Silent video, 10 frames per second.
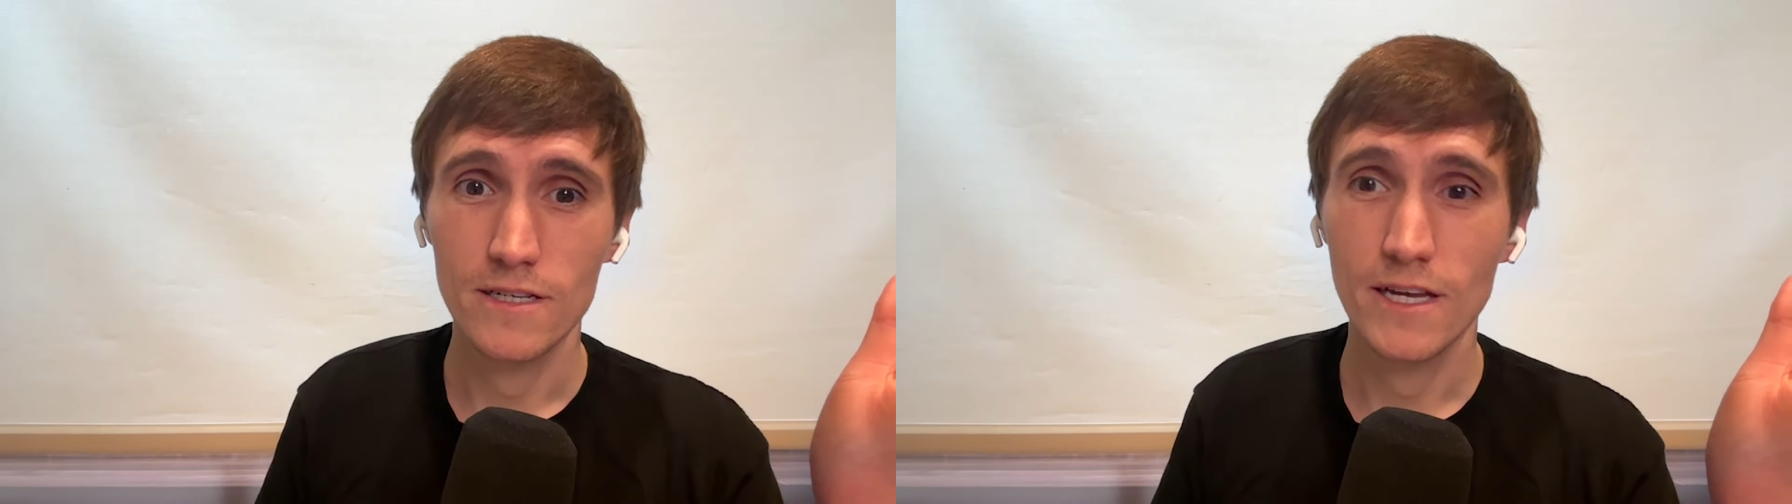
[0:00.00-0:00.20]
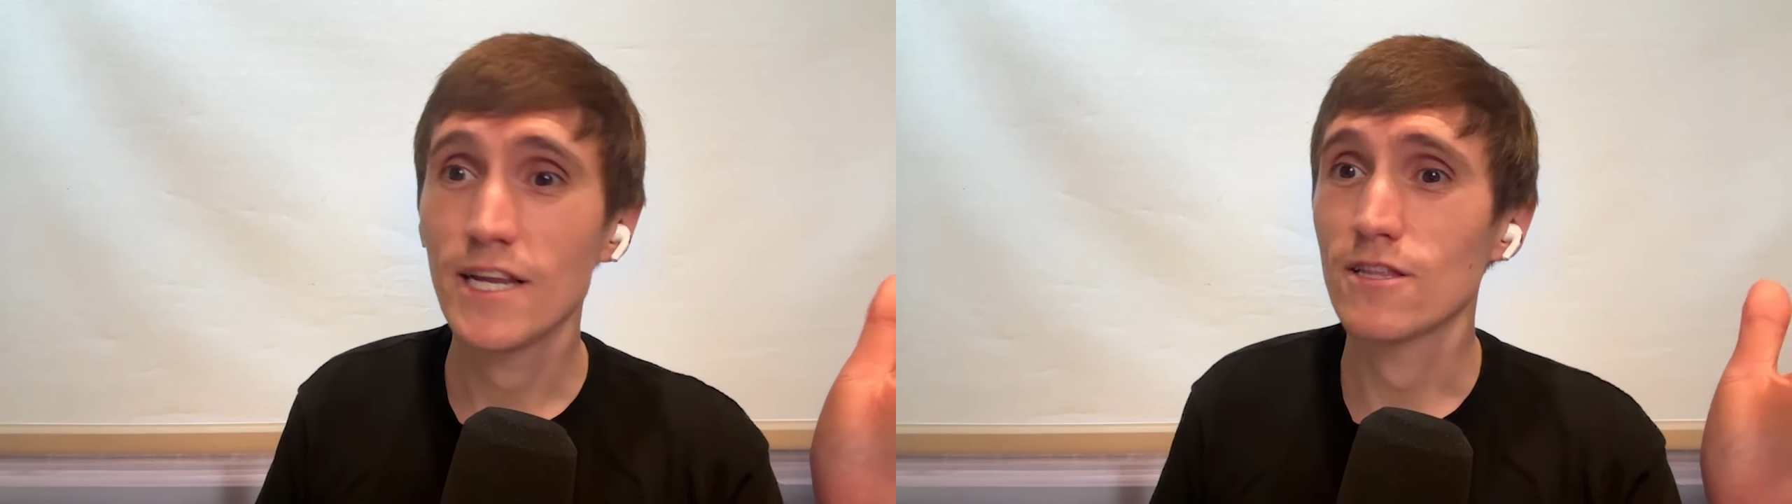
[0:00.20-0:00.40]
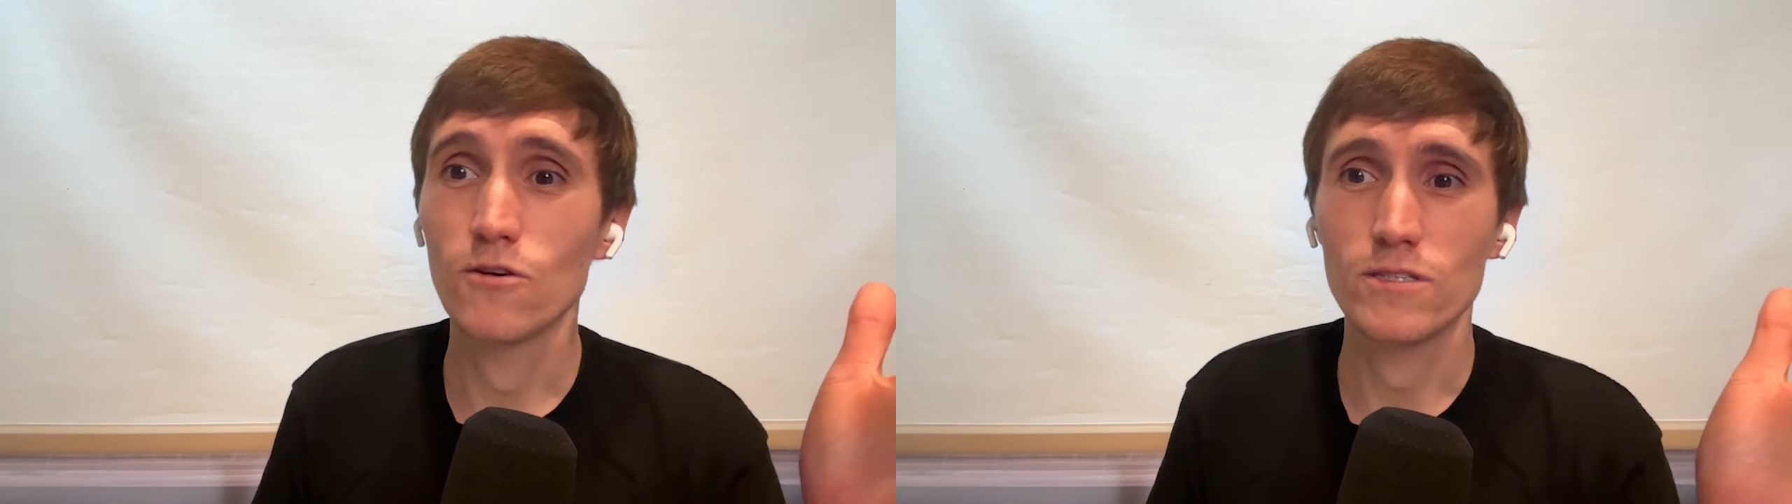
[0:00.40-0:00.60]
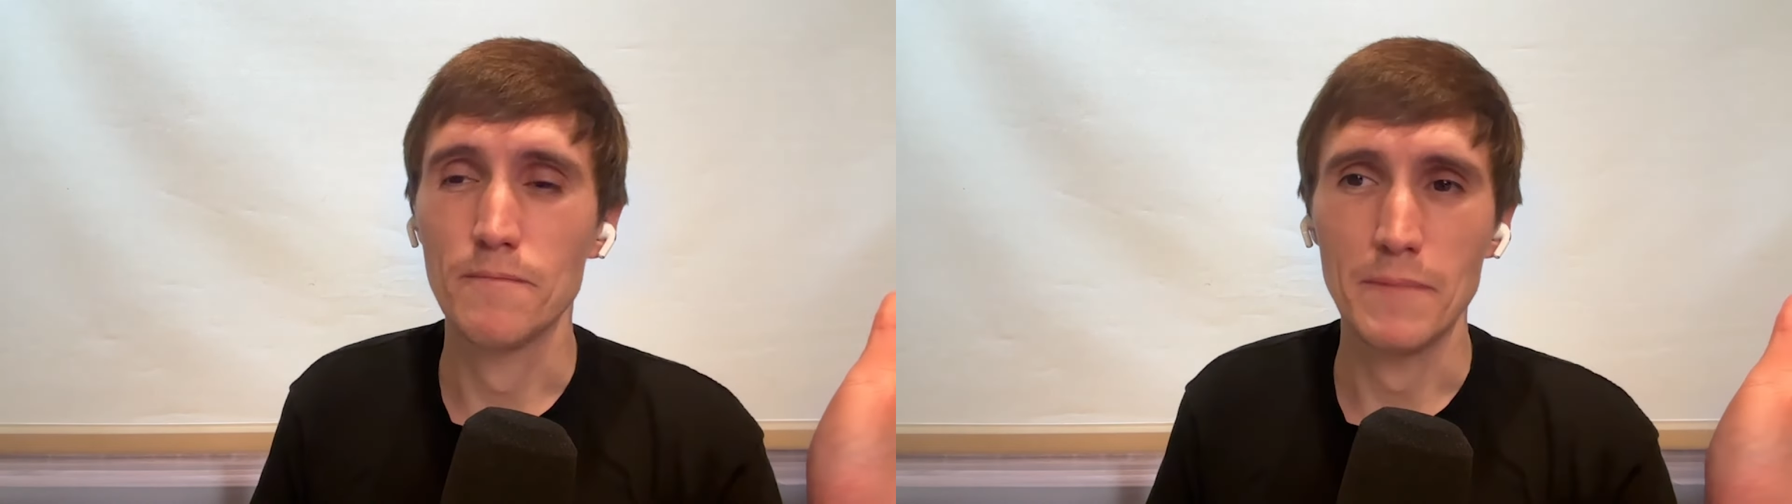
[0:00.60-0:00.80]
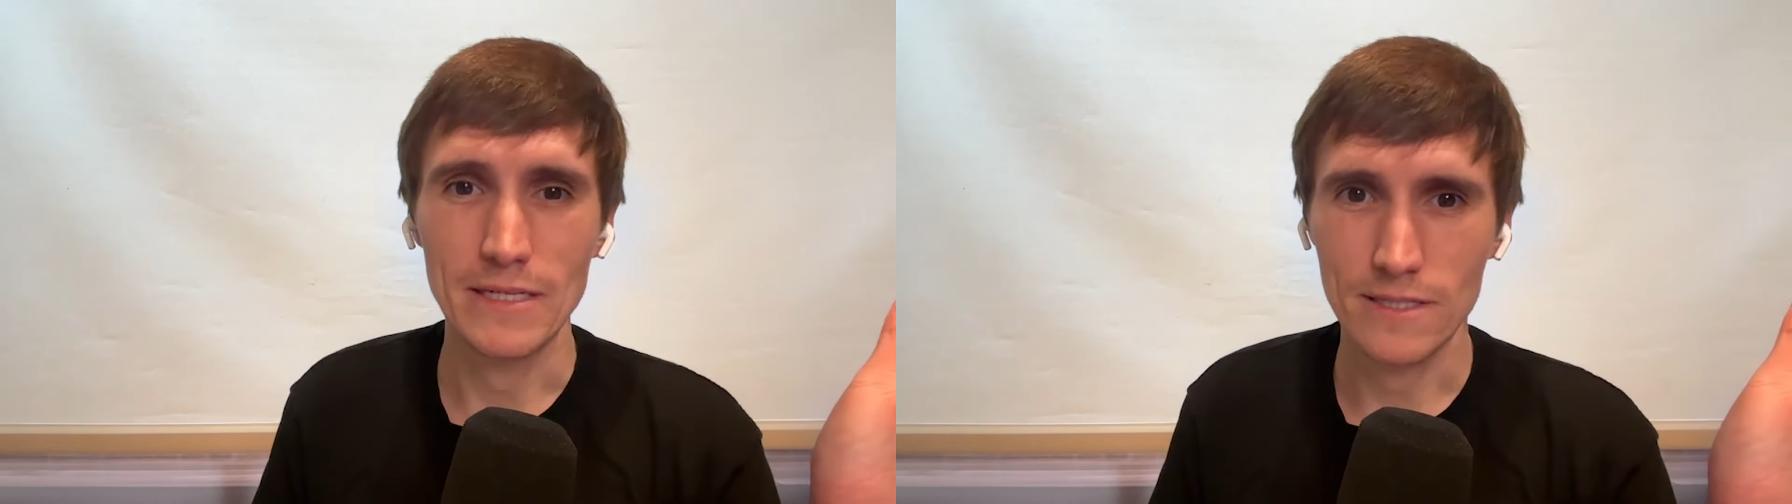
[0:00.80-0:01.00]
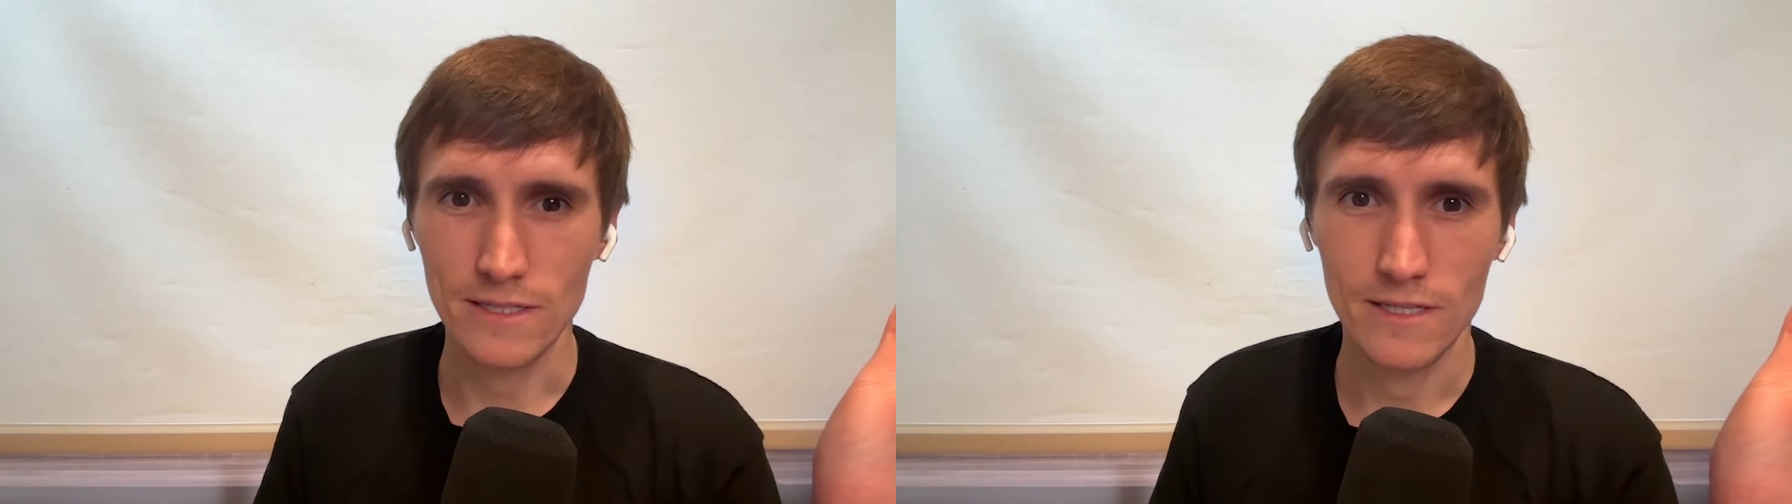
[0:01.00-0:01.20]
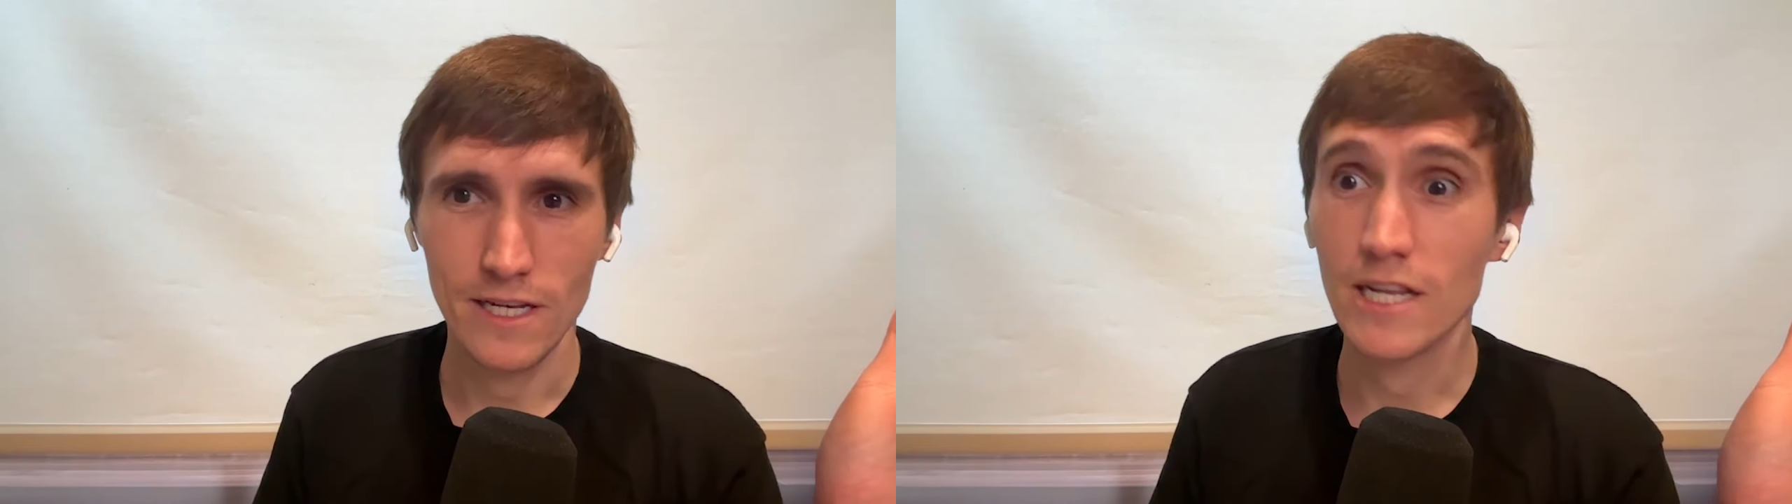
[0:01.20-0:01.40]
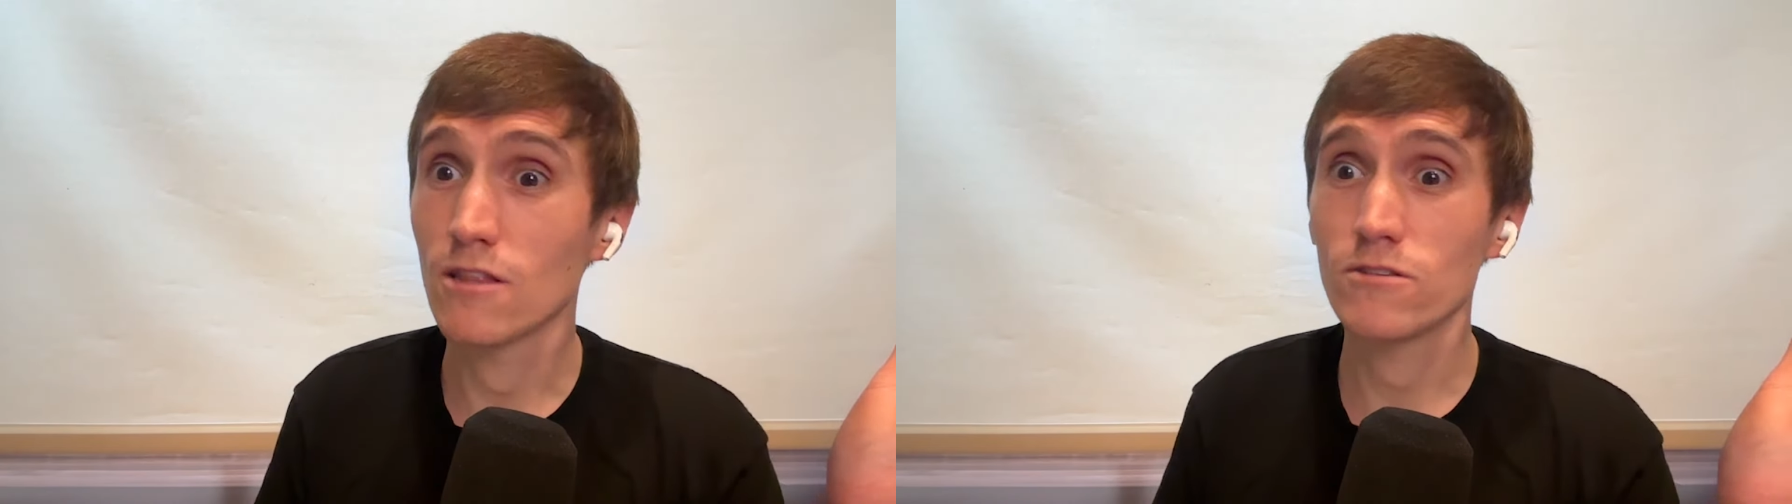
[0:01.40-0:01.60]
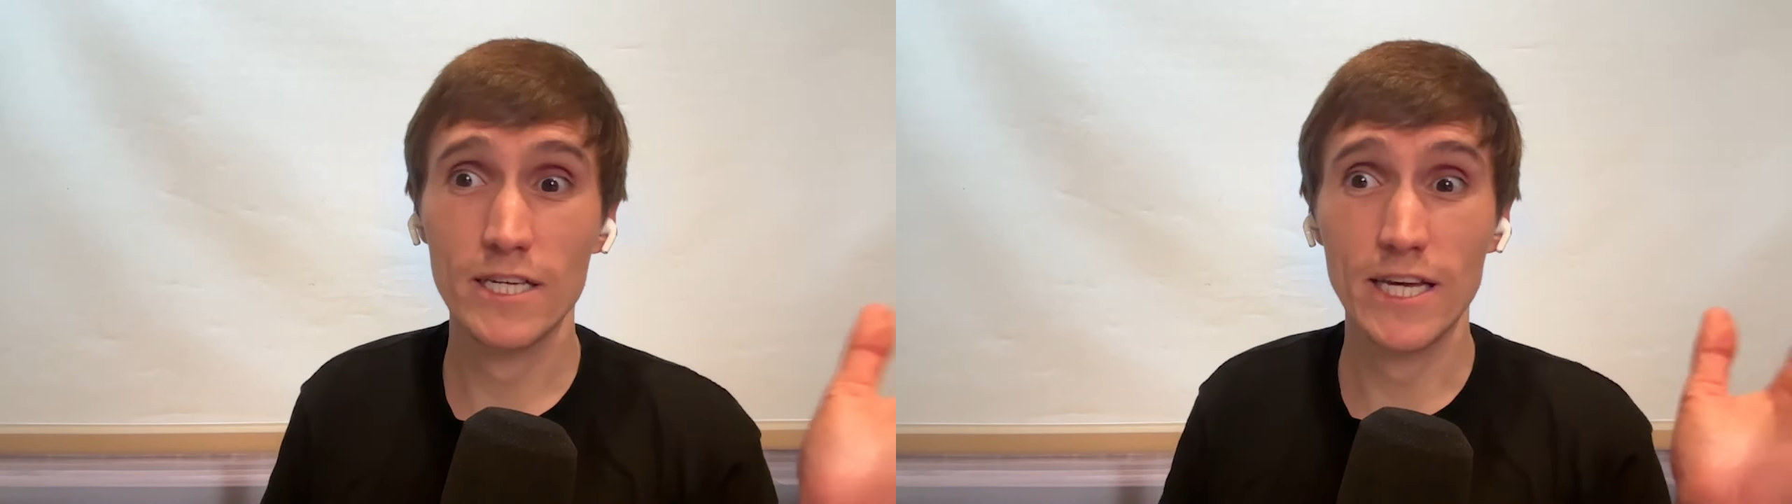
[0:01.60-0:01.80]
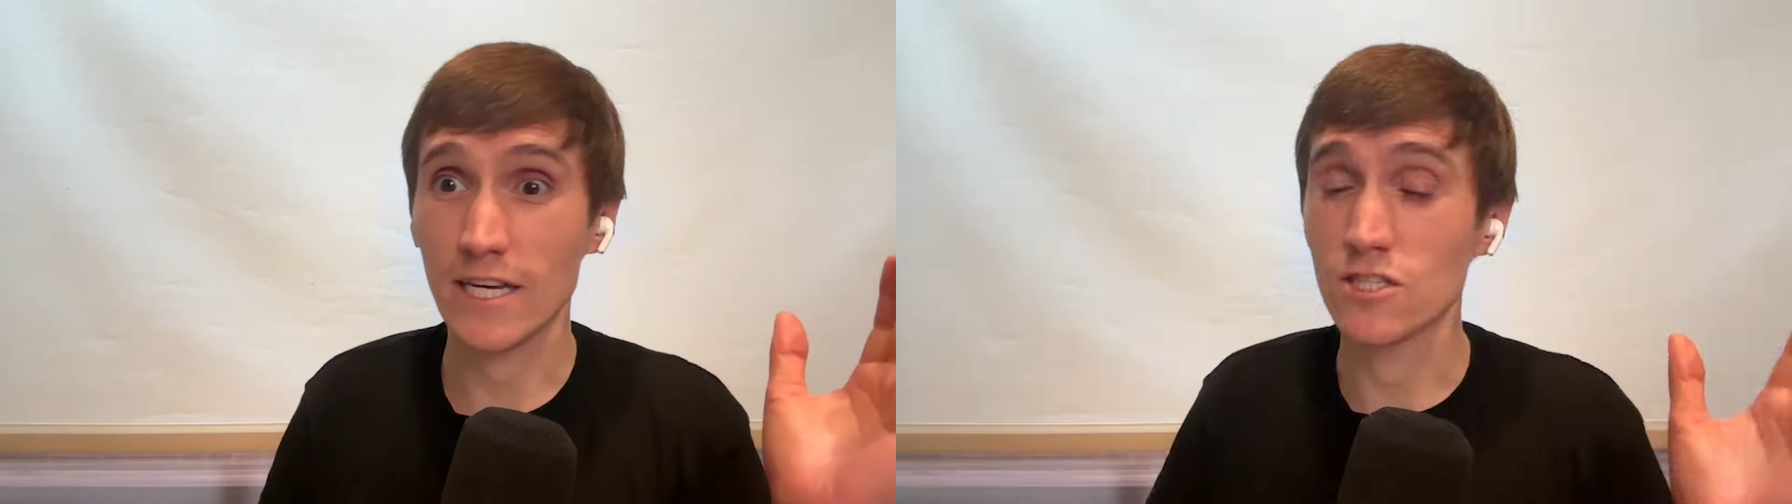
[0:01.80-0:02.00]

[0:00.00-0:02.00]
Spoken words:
And it looked amazing. And it looked like I could